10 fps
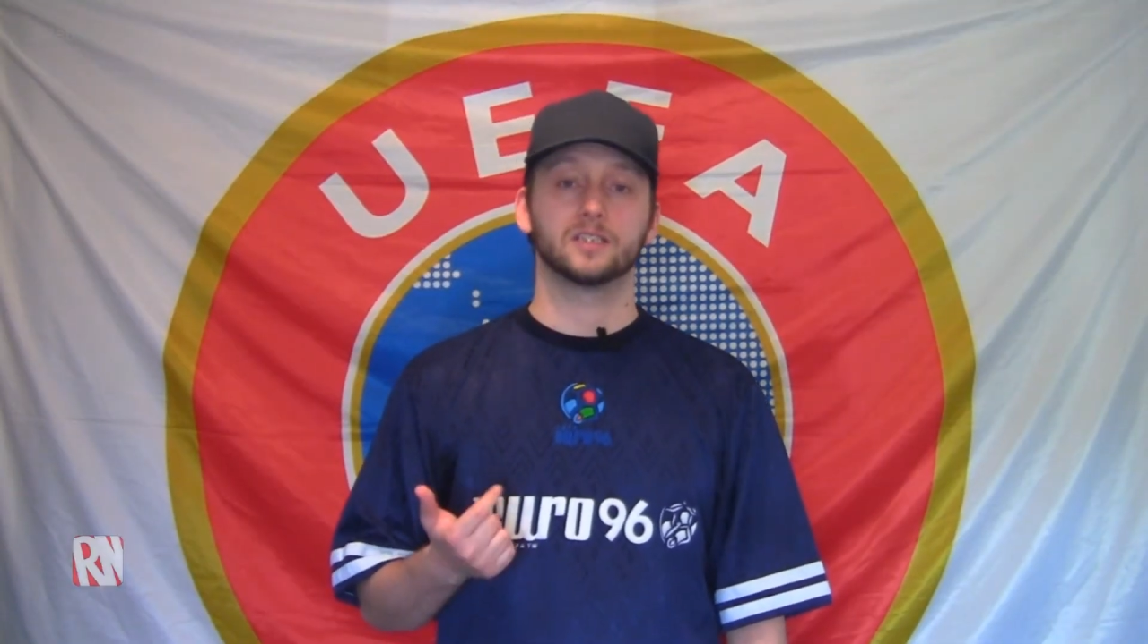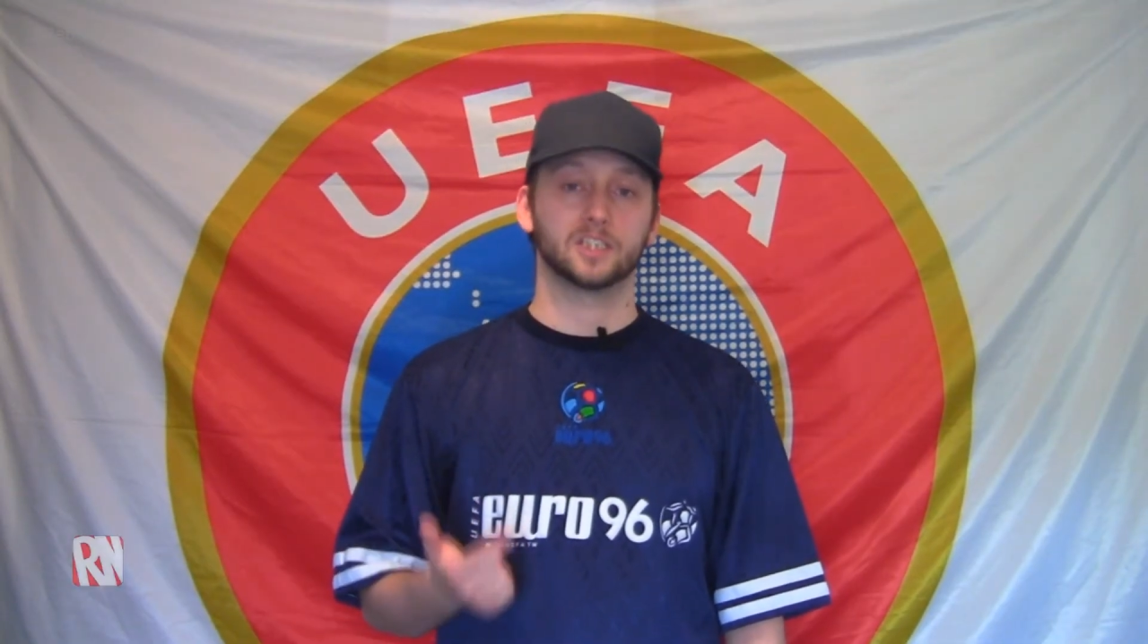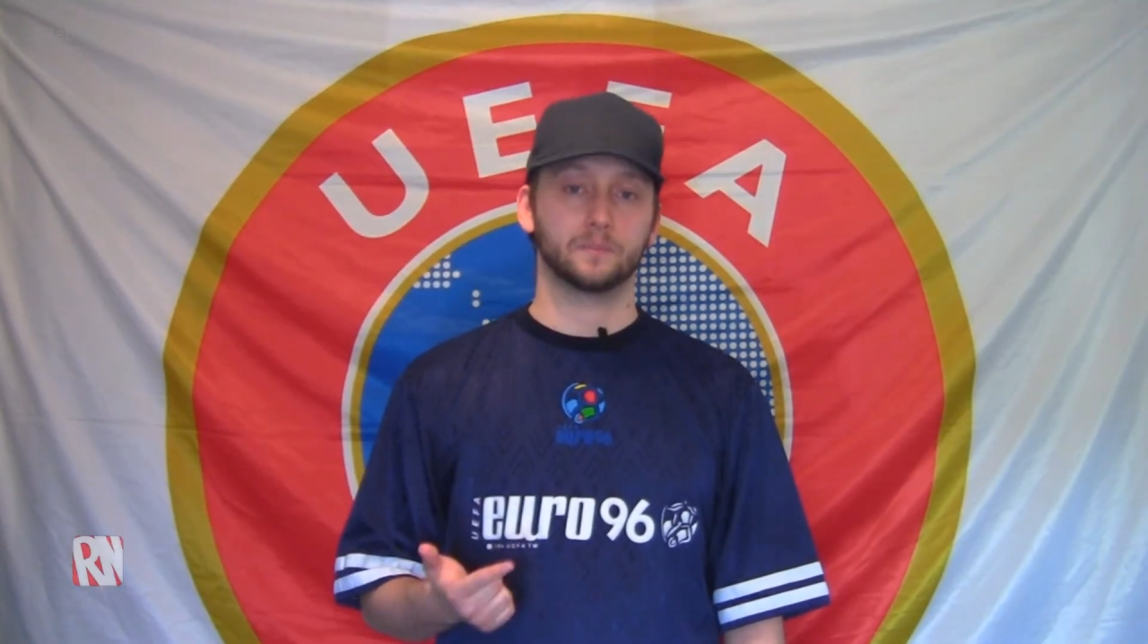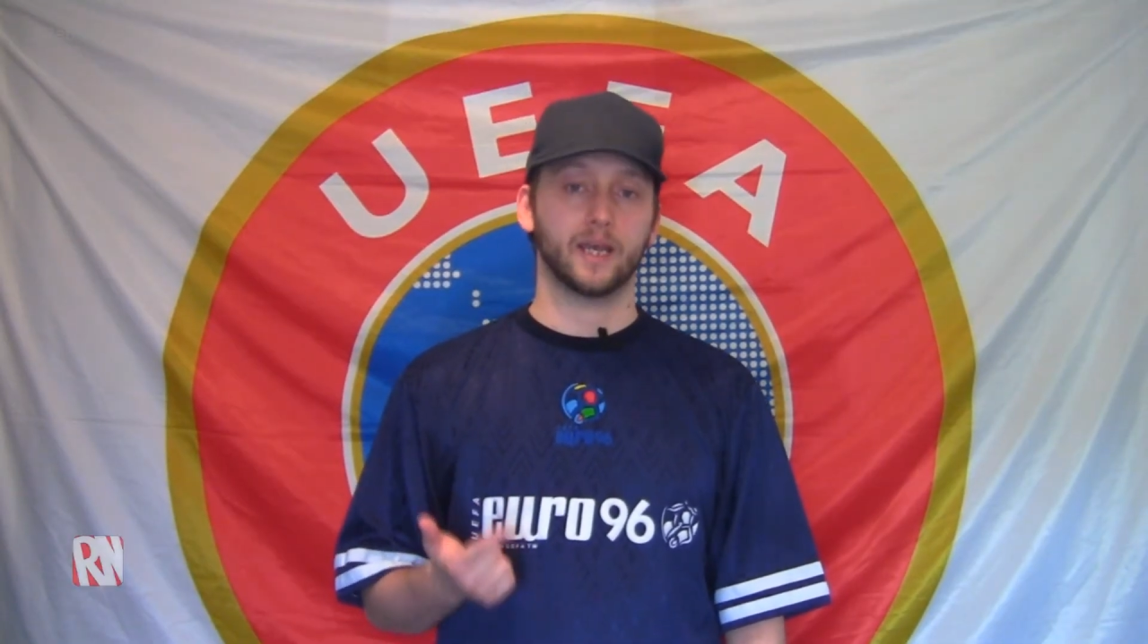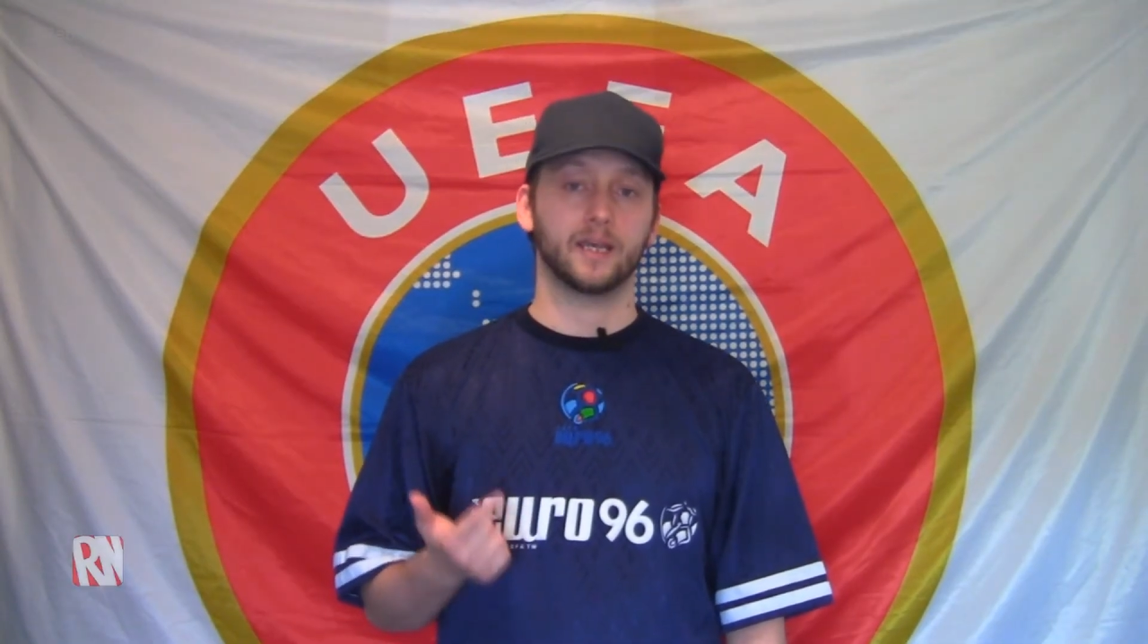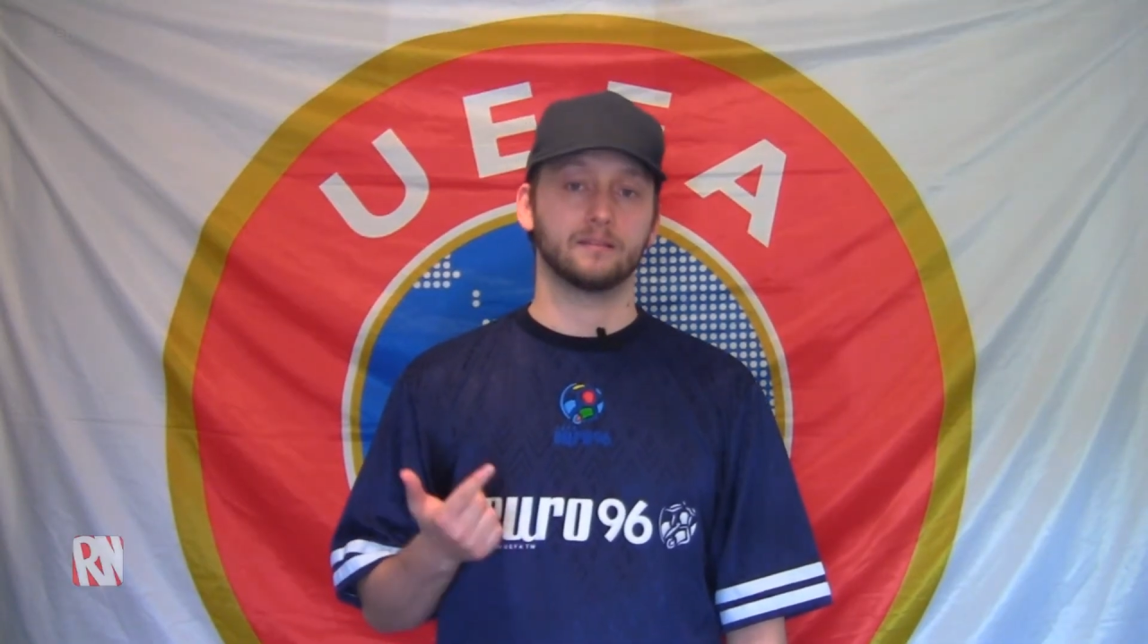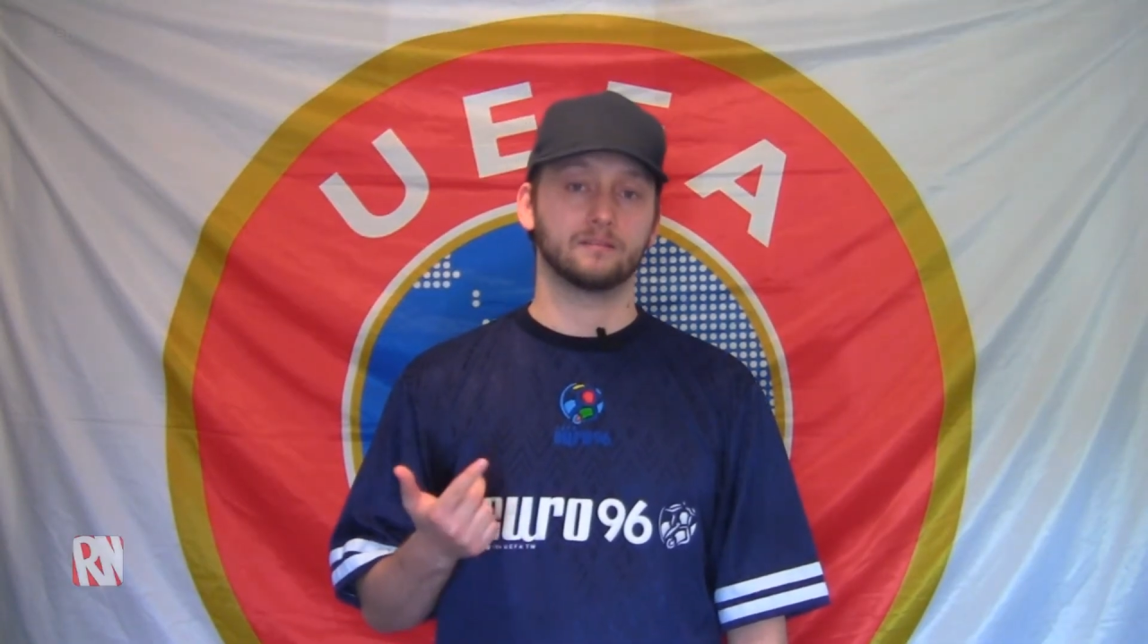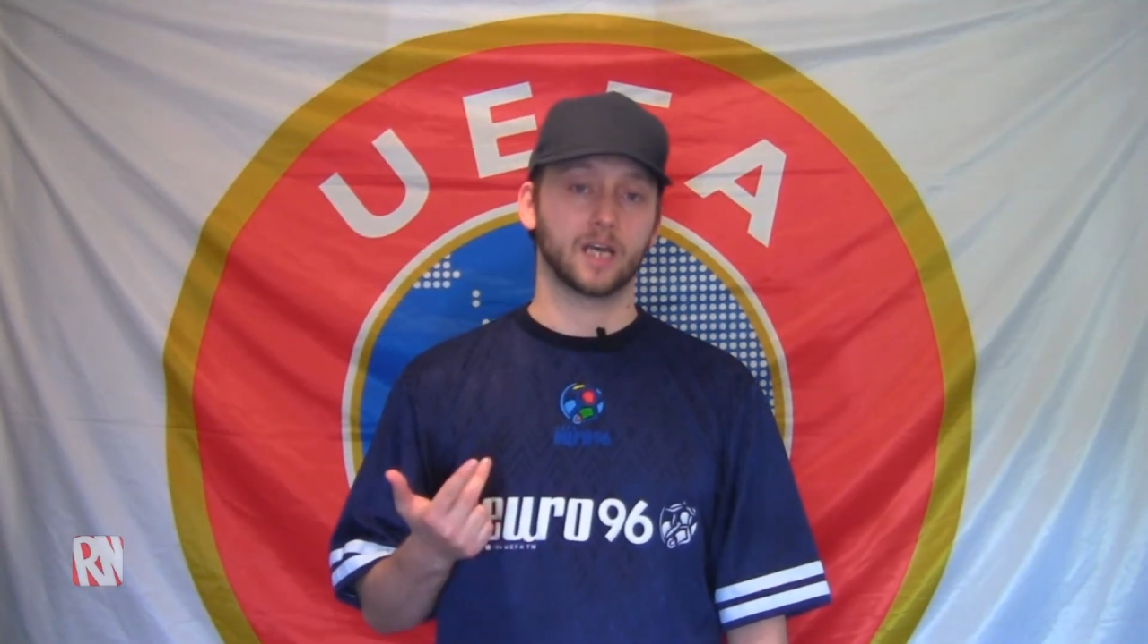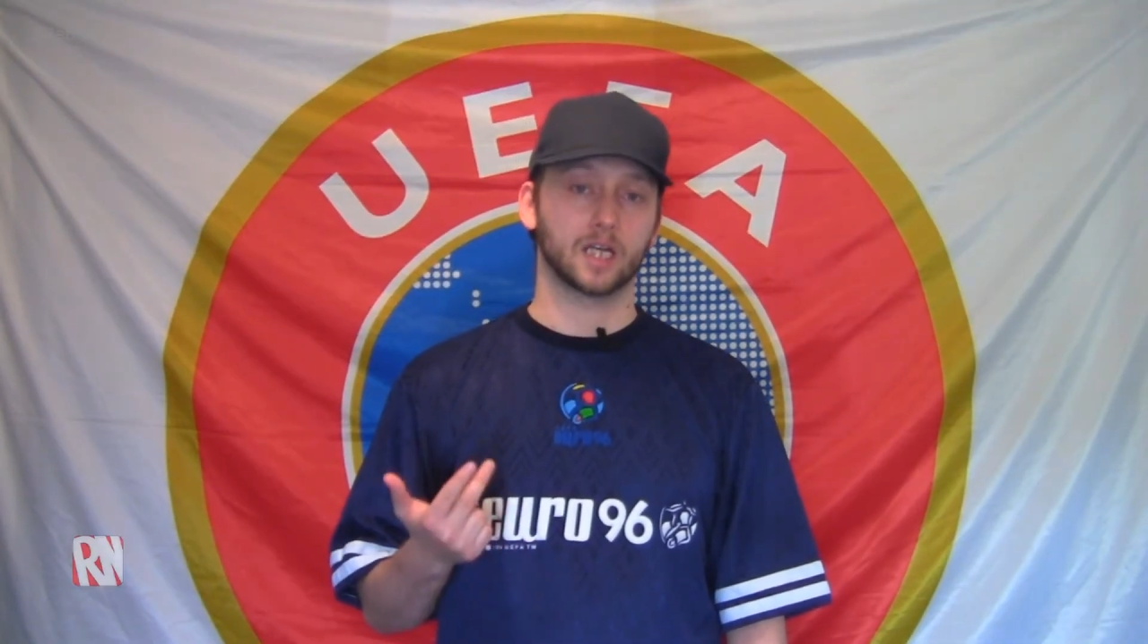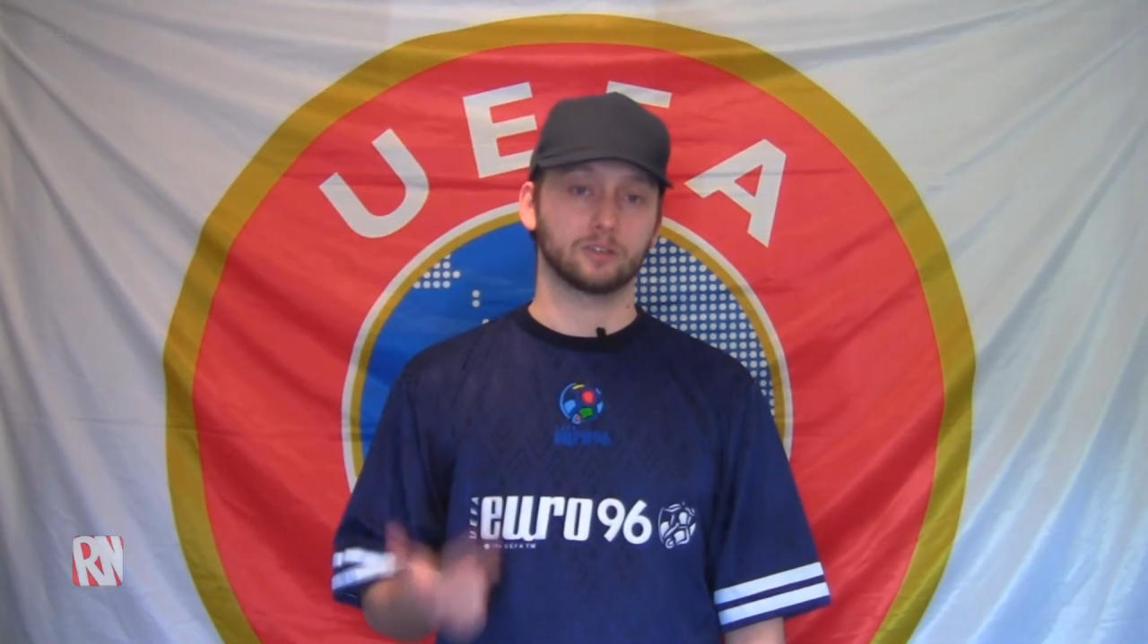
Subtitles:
Spain, and